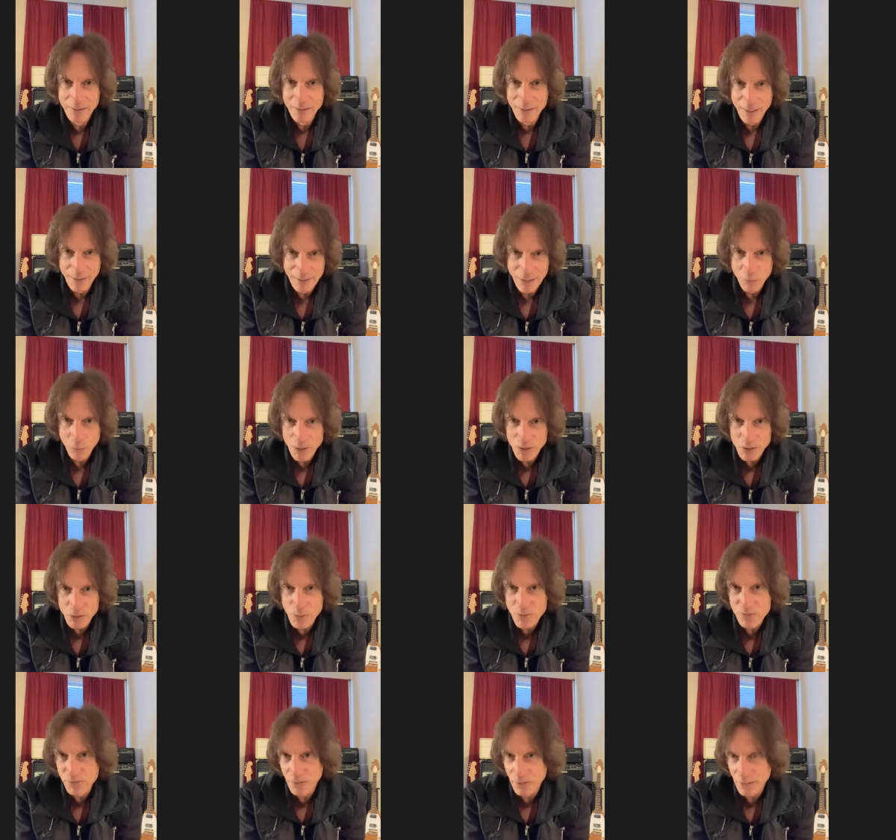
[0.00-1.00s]
And then once we
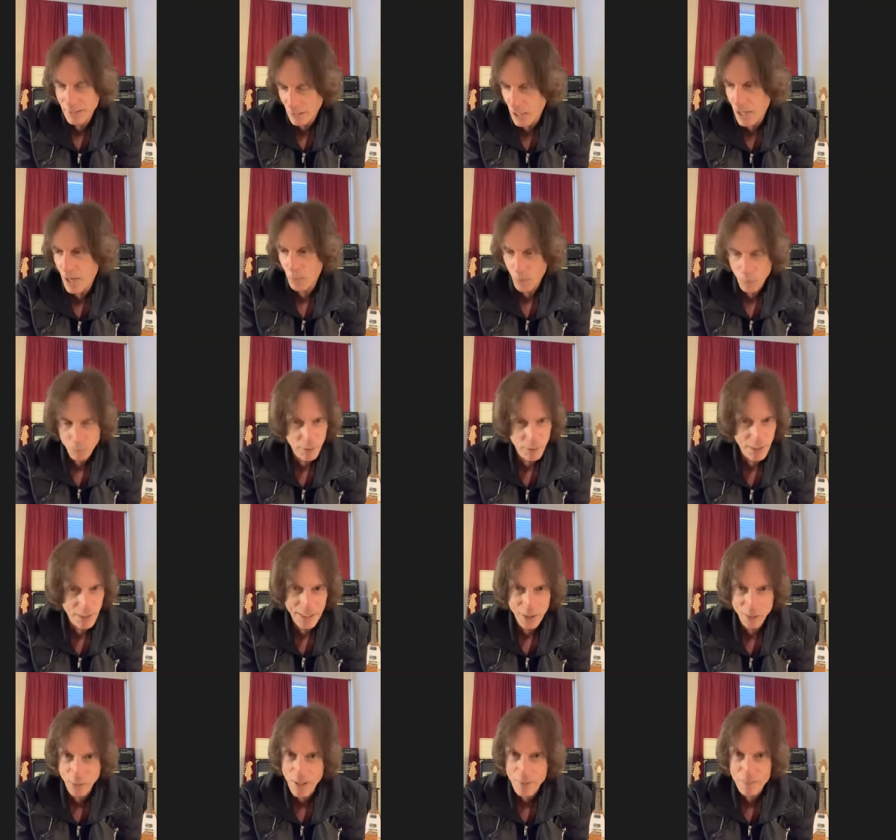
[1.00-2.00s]
feel like, oh, we're
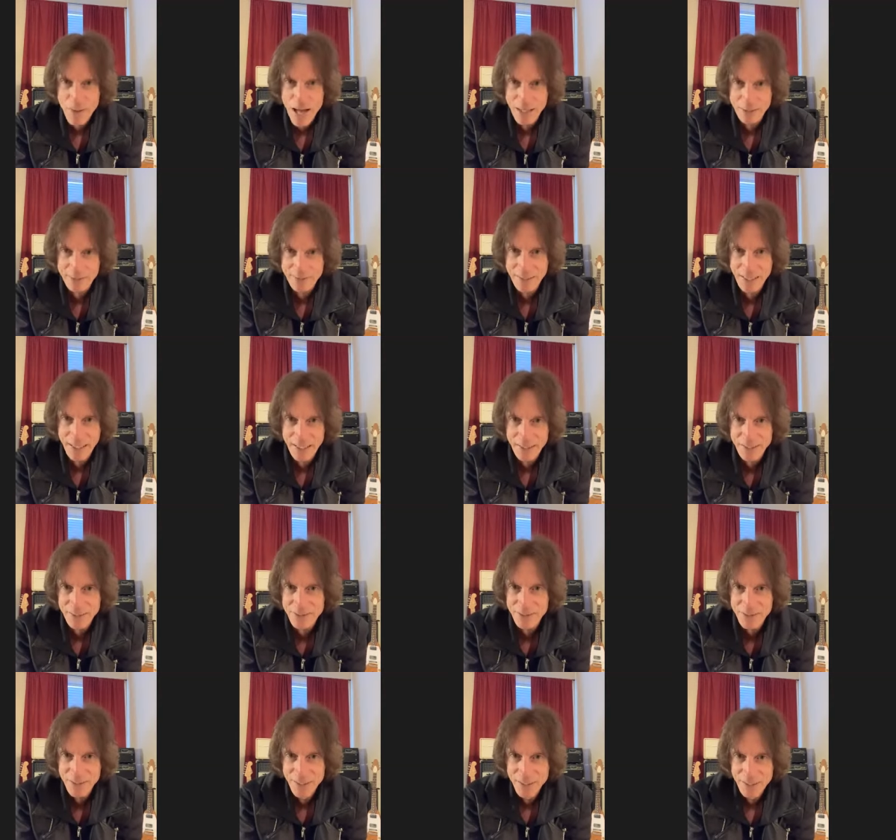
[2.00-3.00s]
playing great
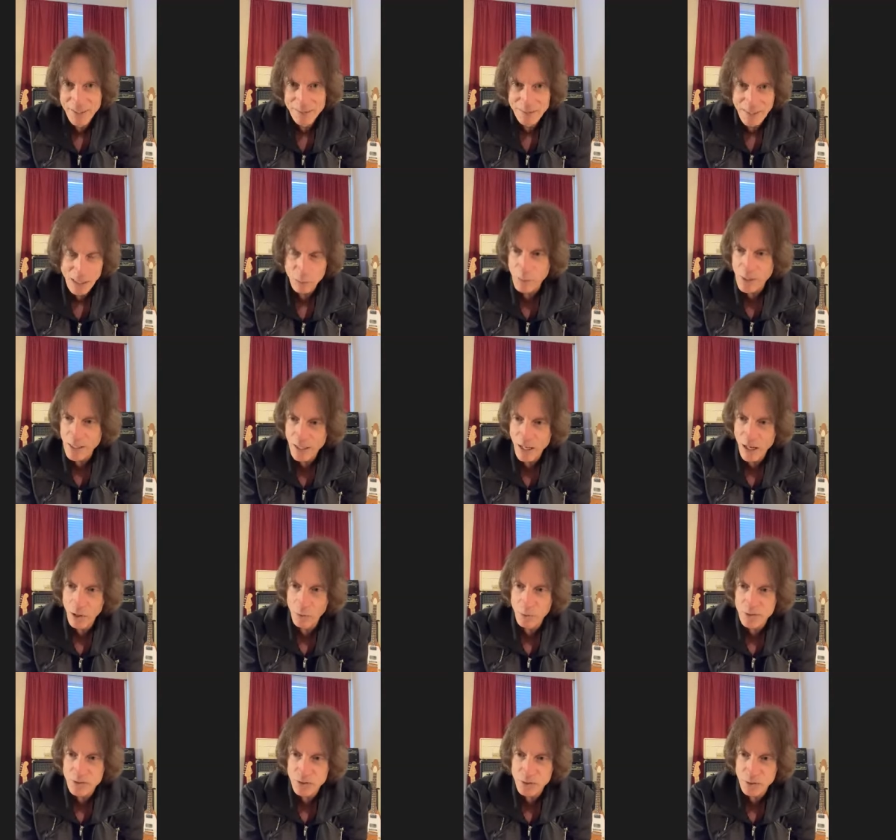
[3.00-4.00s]
backstage, then we know
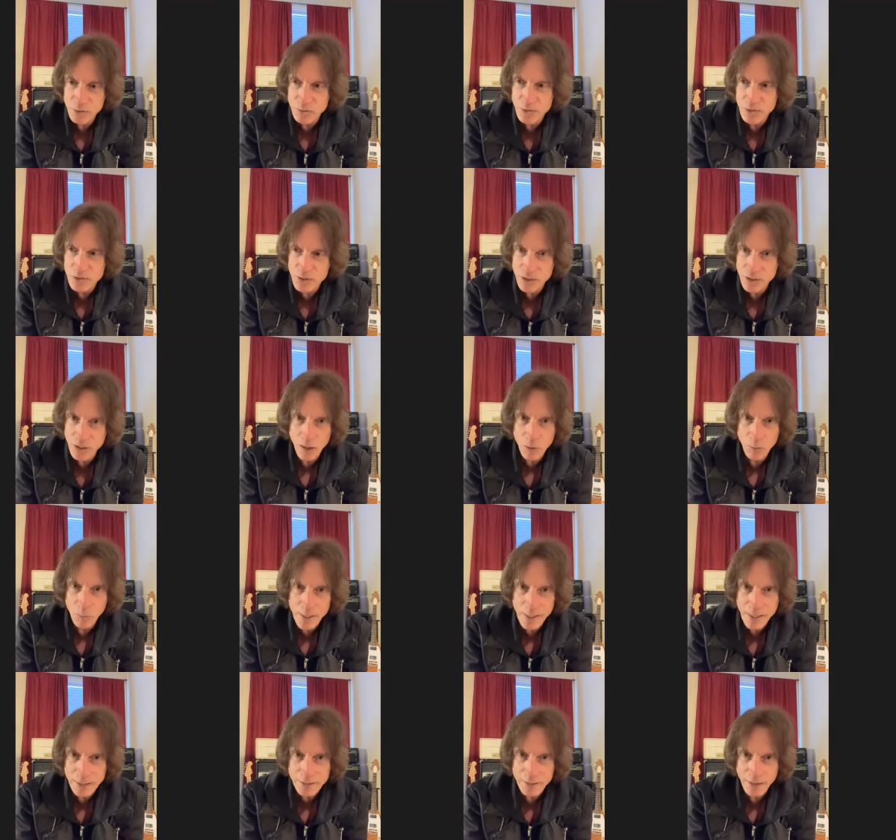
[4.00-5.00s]
as soon as, you know, we
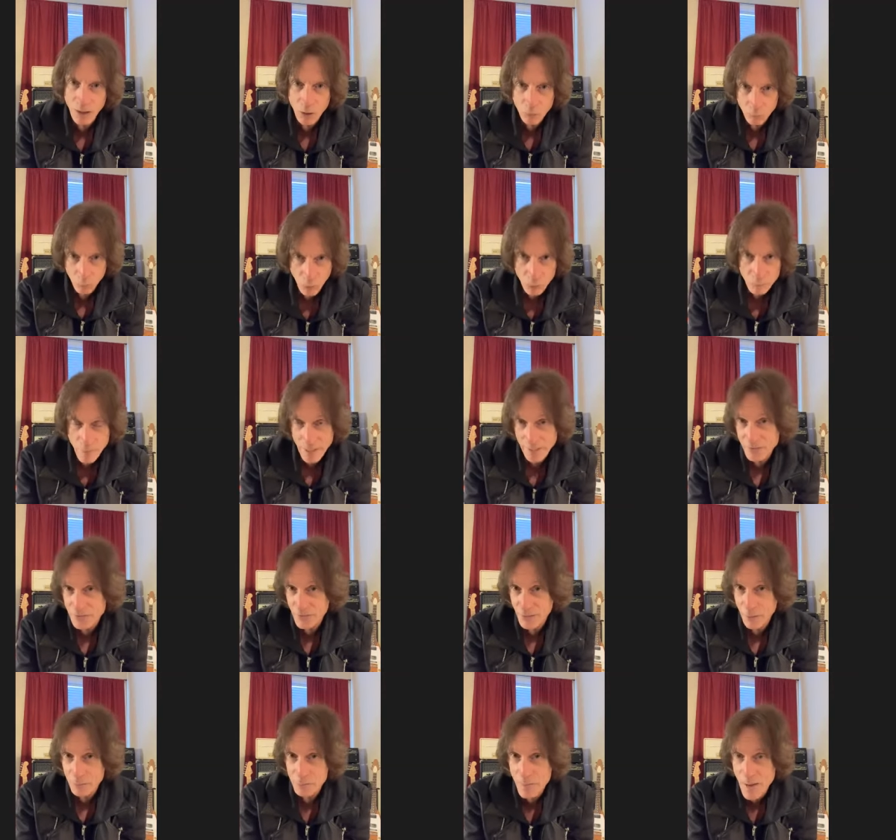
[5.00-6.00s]
get our road manager
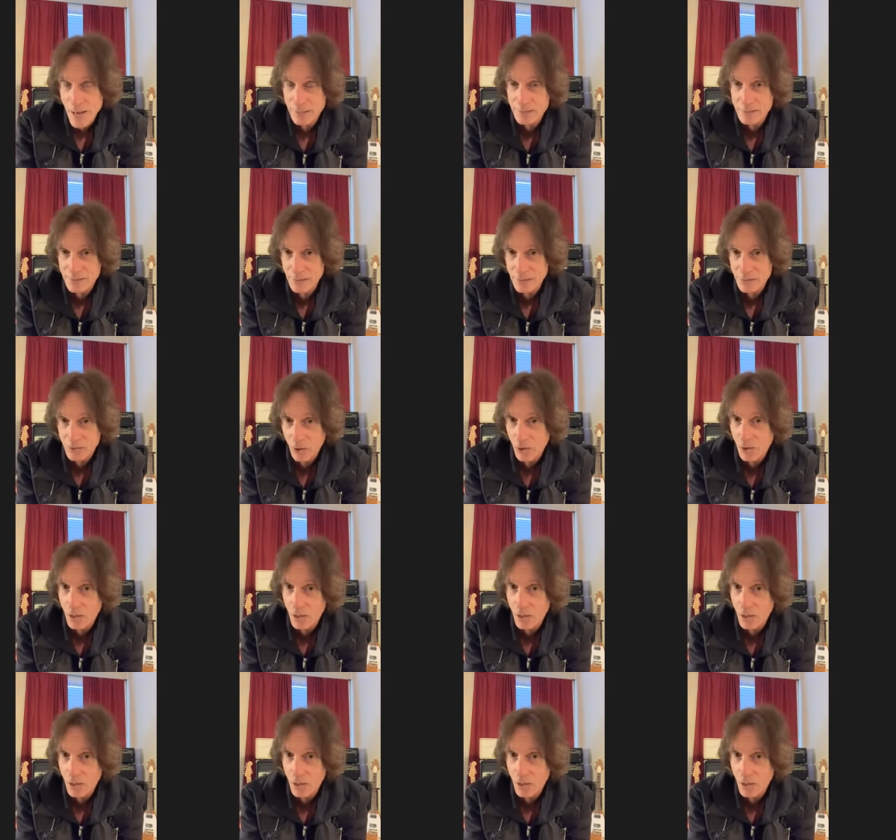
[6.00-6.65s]
comes back and says, all